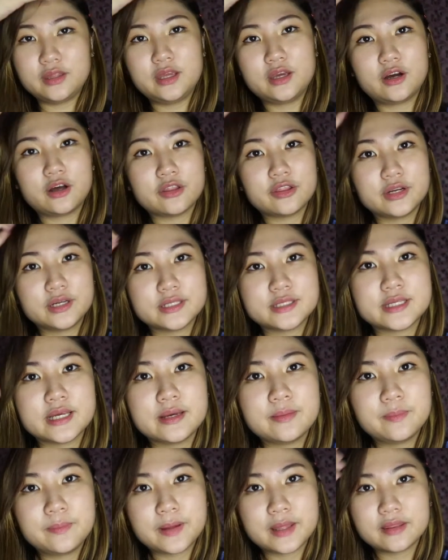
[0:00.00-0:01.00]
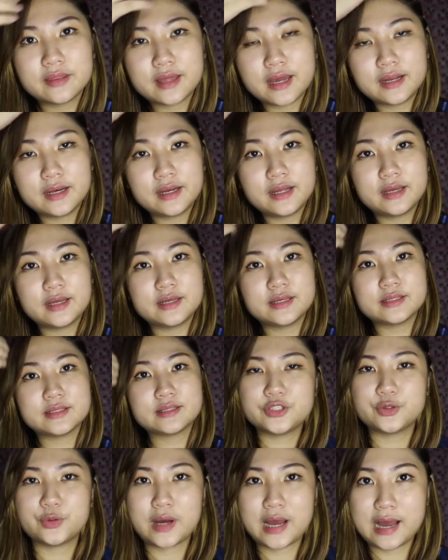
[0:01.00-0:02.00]
the other tip, and that is
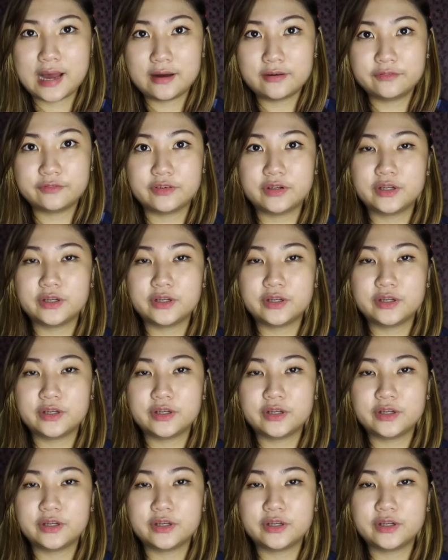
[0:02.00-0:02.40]
to have